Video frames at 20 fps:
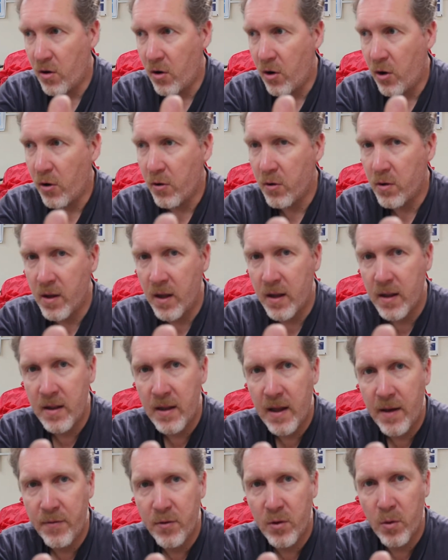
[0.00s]
oil
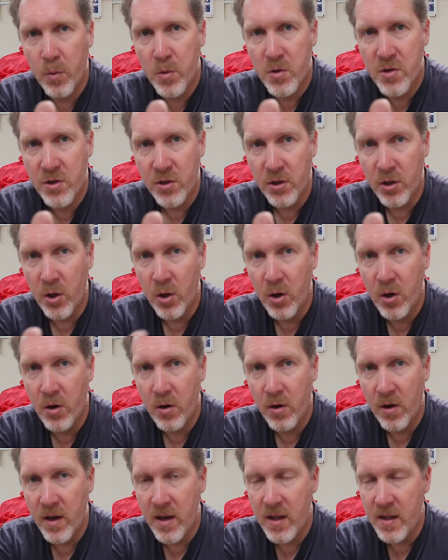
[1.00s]
level was
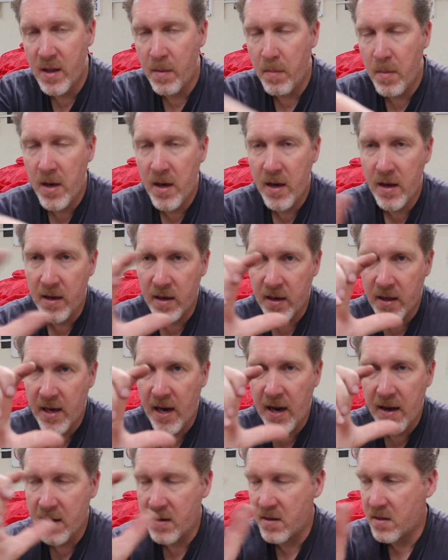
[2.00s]
low in the main
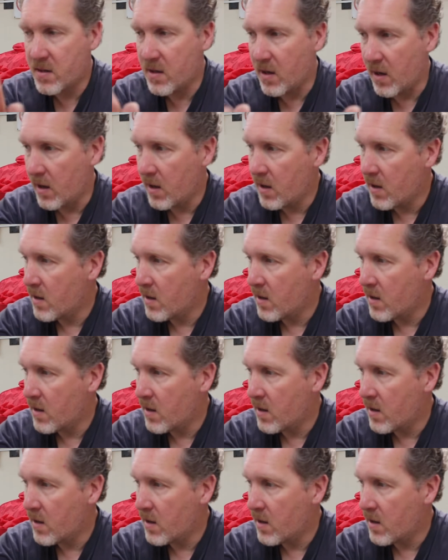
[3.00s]
canister,